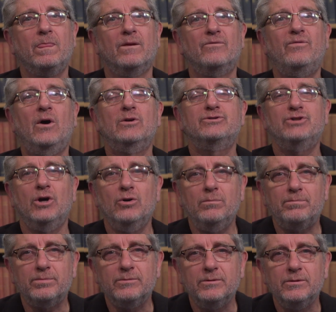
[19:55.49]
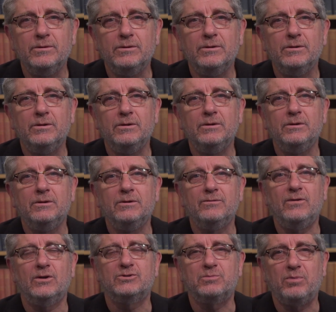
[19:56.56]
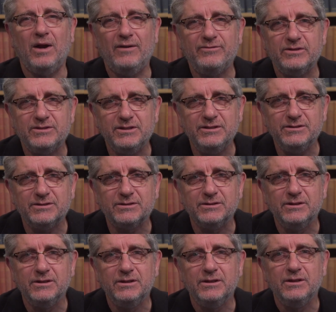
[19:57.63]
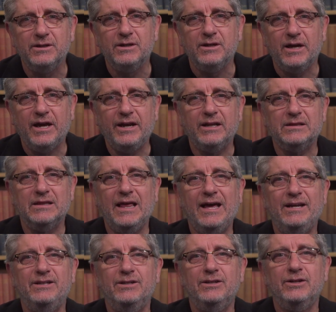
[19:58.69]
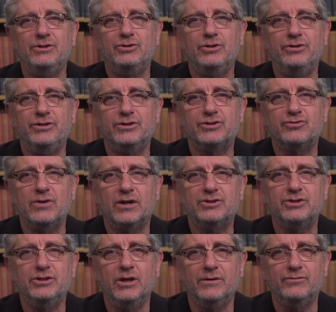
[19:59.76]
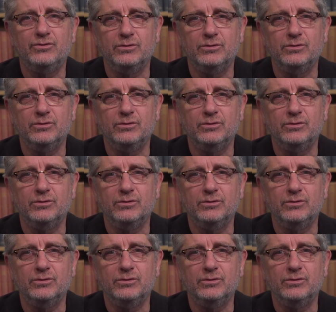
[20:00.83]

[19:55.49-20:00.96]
False hope, false prophecies, and it led to the destruction of